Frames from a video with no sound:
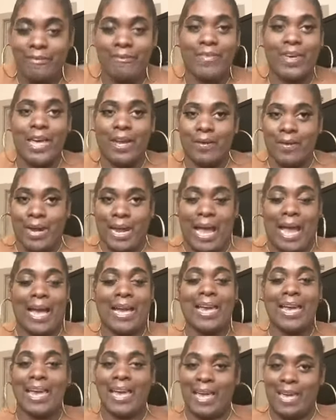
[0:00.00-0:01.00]
Very, I
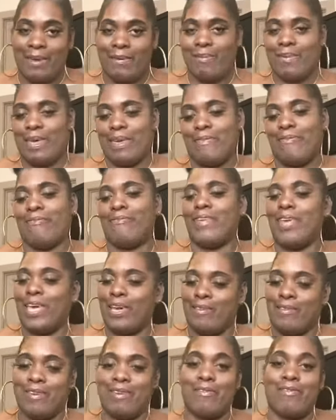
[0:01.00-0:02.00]
can be
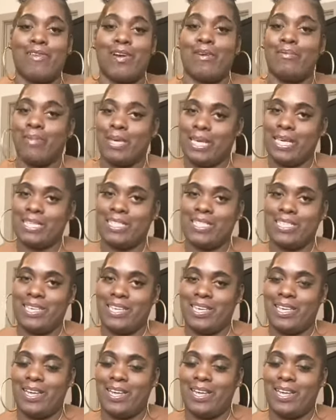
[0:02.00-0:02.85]
very romantic.